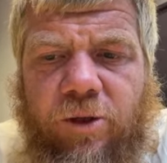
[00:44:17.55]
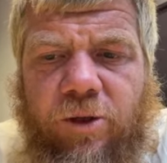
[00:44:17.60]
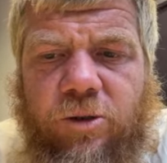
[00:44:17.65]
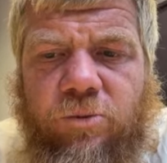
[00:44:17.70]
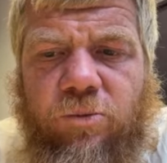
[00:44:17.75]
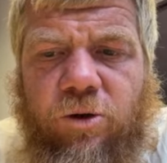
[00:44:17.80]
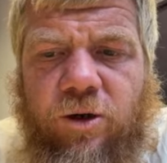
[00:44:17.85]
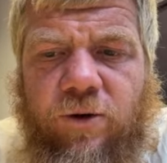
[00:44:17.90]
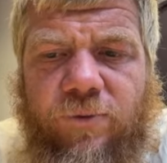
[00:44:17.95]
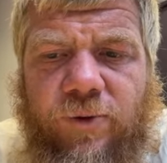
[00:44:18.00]
It's
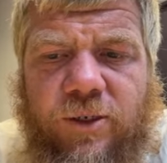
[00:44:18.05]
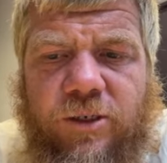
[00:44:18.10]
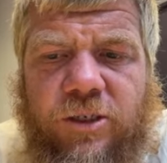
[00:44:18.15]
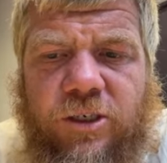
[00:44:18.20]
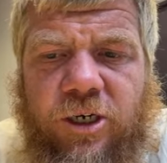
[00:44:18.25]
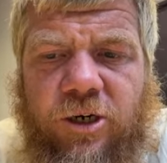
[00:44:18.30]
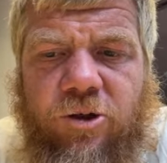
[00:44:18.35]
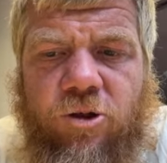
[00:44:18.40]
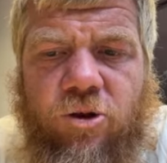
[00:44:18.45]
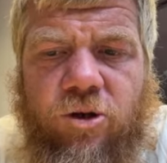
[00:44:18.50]
more of a
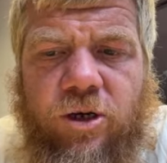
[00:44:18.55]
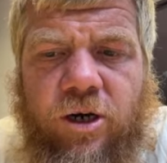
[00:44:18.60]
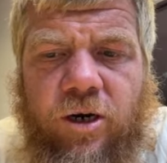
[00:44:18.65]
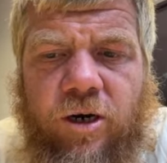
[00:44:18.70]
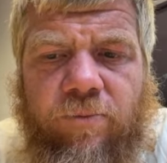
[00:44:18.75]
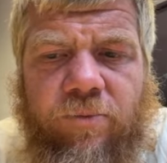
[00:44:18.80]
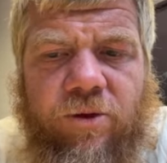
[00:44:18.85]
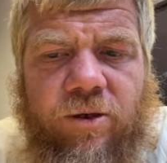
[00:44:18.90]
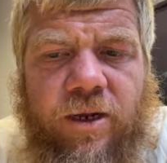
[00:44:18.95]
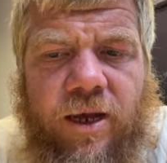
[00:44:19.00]
search
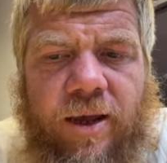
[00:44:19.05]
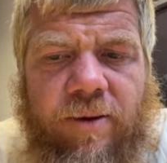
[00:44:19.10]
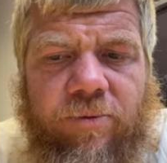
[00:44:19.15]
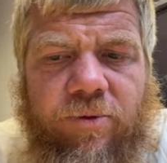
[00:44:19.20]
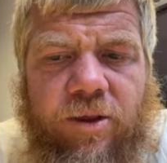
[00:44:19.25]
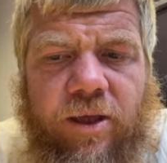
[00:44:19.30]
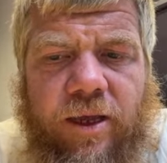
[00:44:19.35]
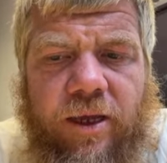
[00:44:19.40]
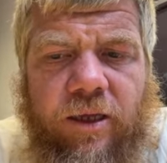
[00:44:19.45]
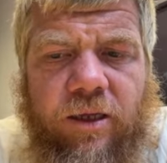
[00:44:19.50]
term type
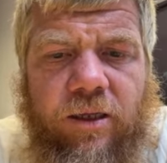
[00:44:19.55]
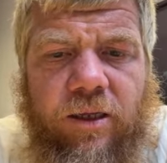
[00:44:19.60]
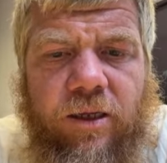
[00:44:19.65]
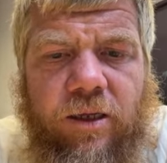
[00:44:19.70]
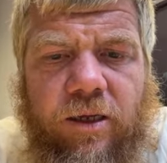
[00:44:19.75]
thing.